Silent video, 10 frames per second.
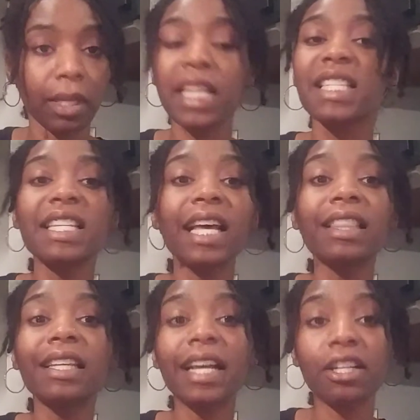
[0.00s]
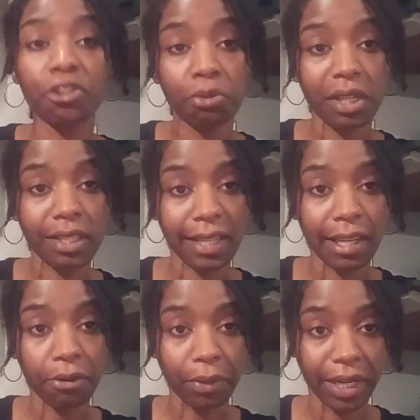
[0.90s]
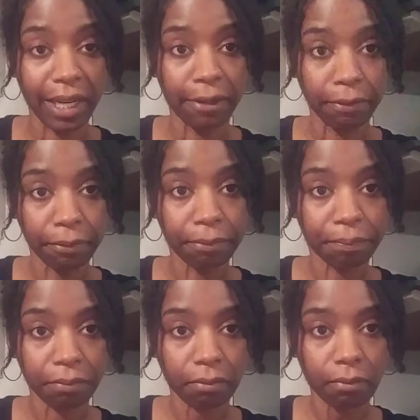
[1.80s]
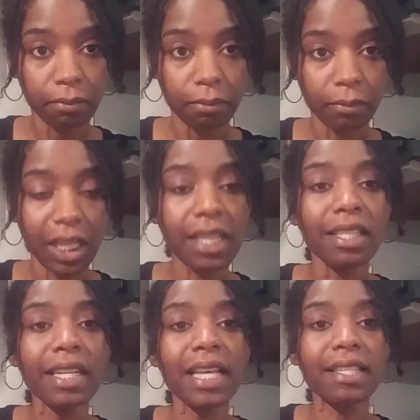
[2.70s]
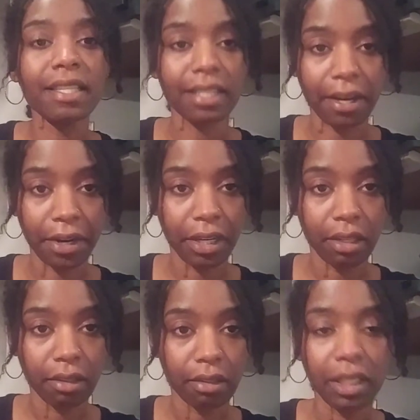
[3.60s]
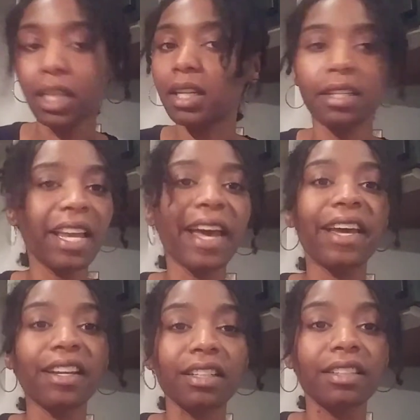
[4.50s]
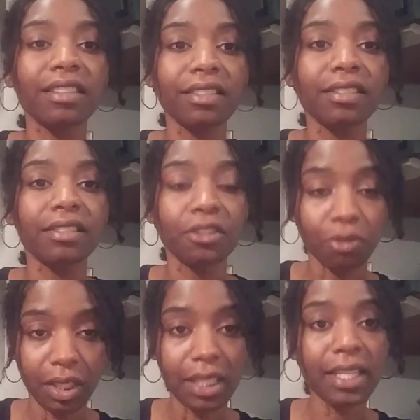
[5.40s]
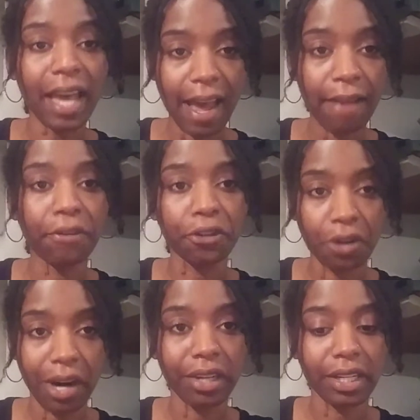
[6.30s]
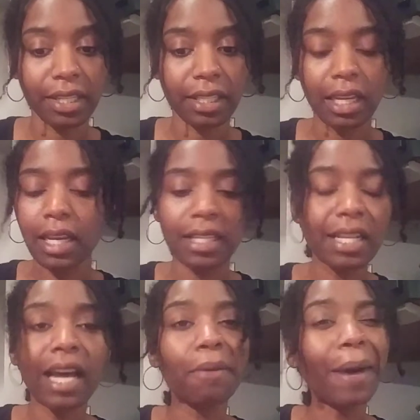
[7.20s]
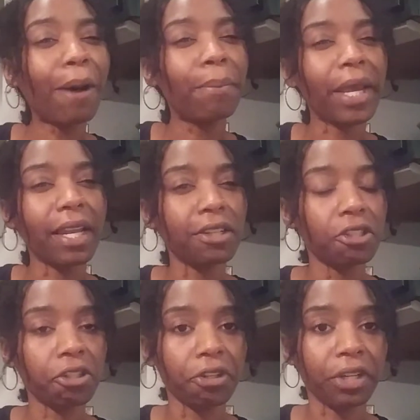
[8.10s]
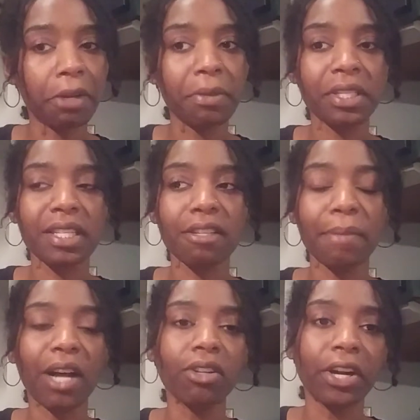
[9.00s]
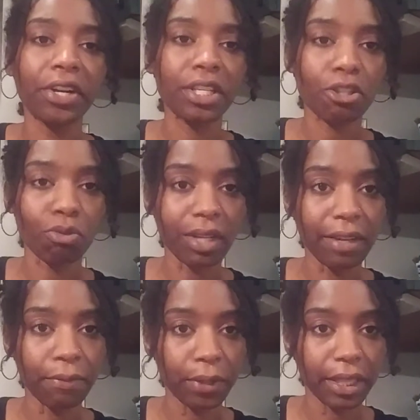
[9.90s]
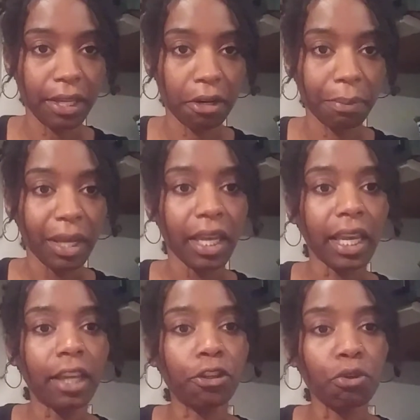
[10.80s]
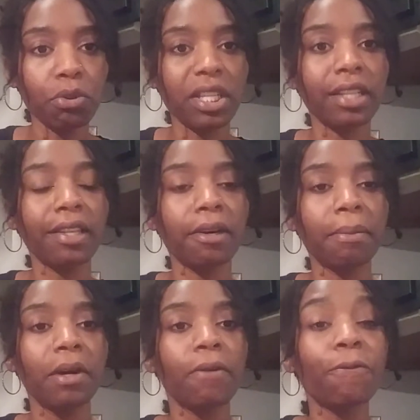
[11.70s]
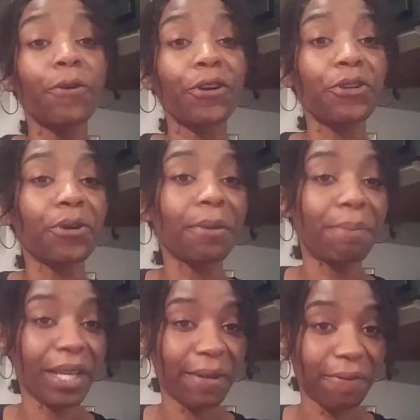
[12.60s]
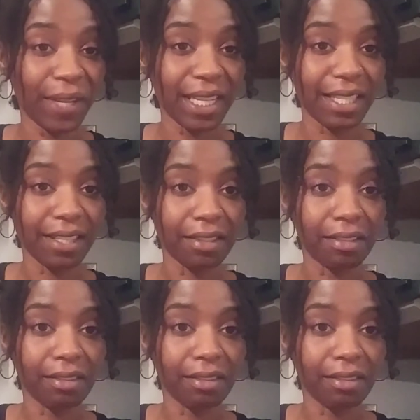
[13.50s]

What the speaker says: It's nothing that you need to get rid of. It's necessary. Yin and yang. You need to have your darkness. It's not about banishing your demons. It's about learning to live with them and using them for your benefit.